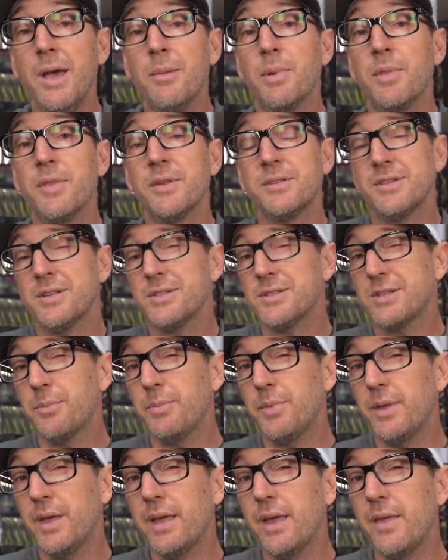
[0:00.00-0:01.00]
But this is
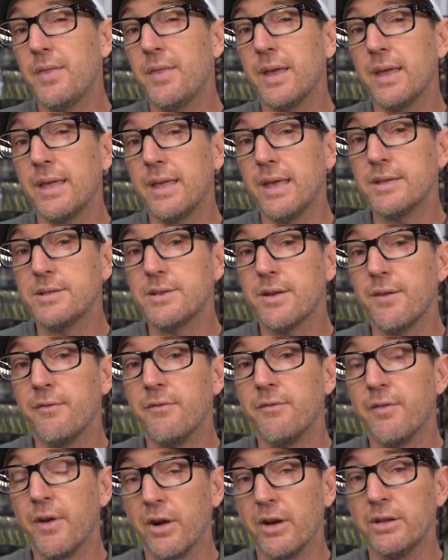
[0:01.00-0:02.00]
something that gets
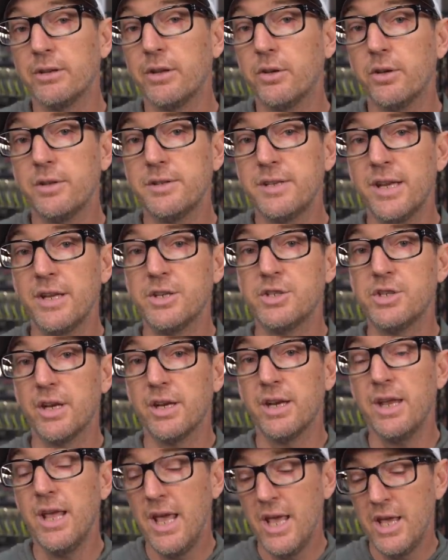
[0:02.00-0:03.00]
very little
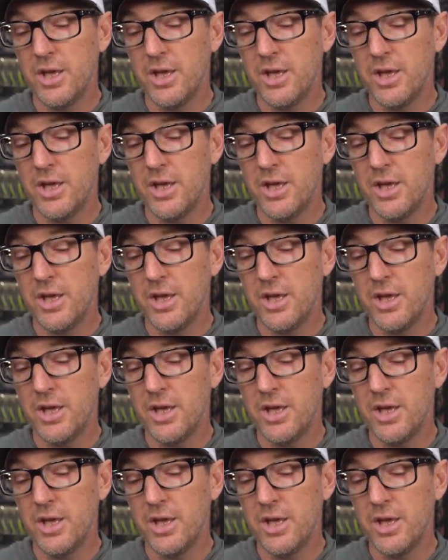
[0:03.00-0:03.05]
attention.